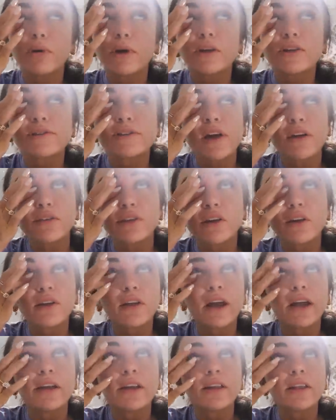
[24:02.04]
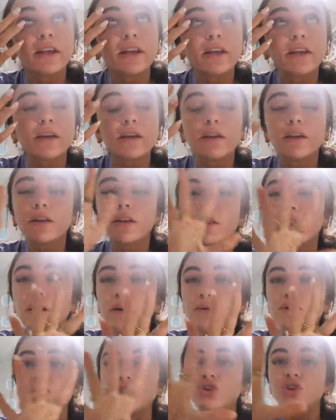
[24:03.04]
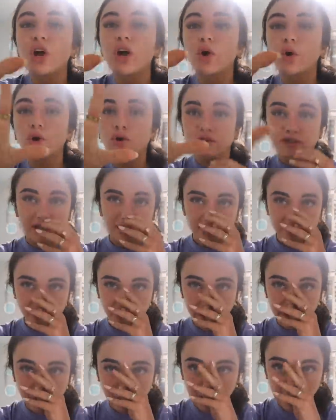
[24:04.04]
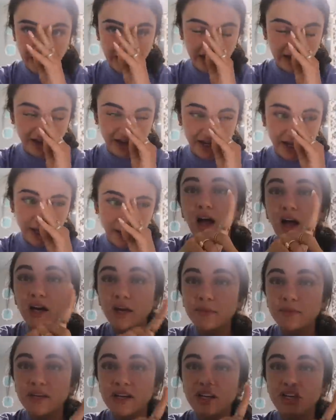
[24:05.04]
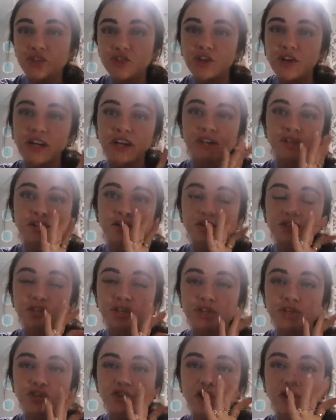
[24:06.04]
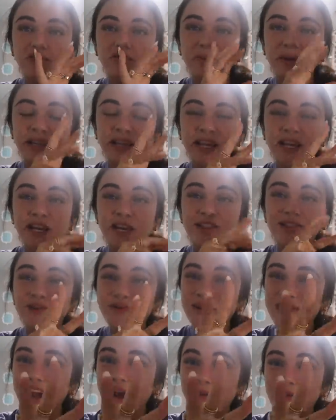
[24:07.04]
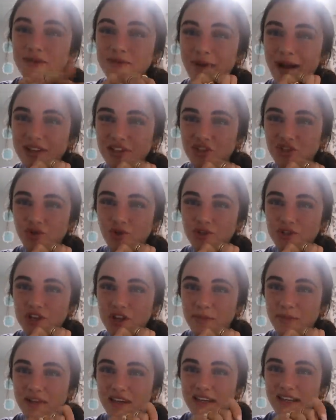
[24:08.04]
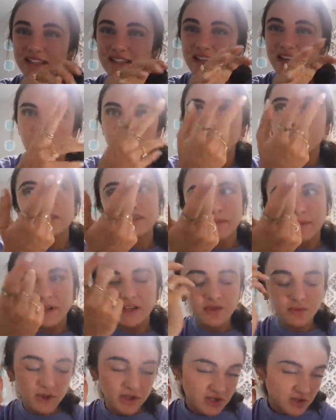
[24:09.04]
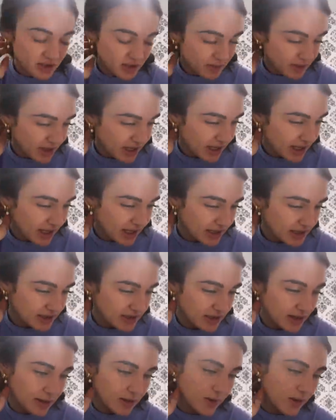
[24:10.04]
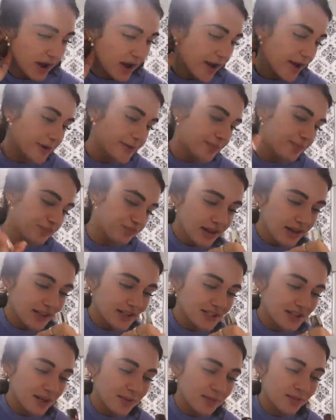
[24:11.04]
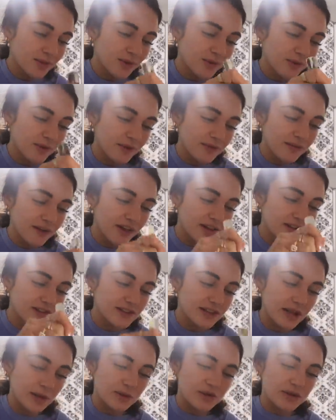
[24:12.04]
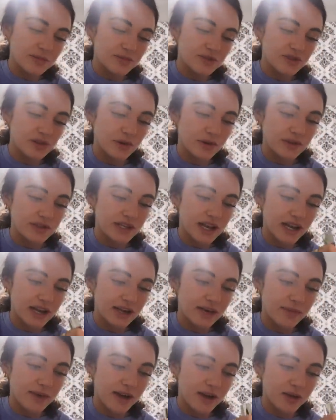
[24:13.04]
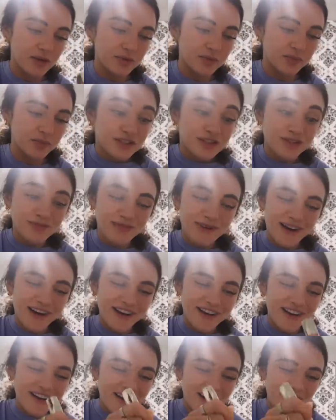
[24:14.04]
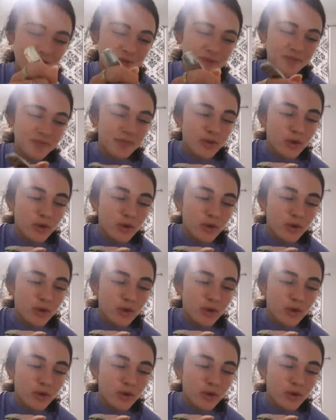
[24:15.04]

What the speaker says: part of South Carolina. Like, there was no hotels anywhere near it. Autumn didn't drink, so she drove me and Landon 3 hours back to Georgia because, like, somebody switched with me, and so I got to come home for Father's Day, which I'm so excited about. It's tomorrow.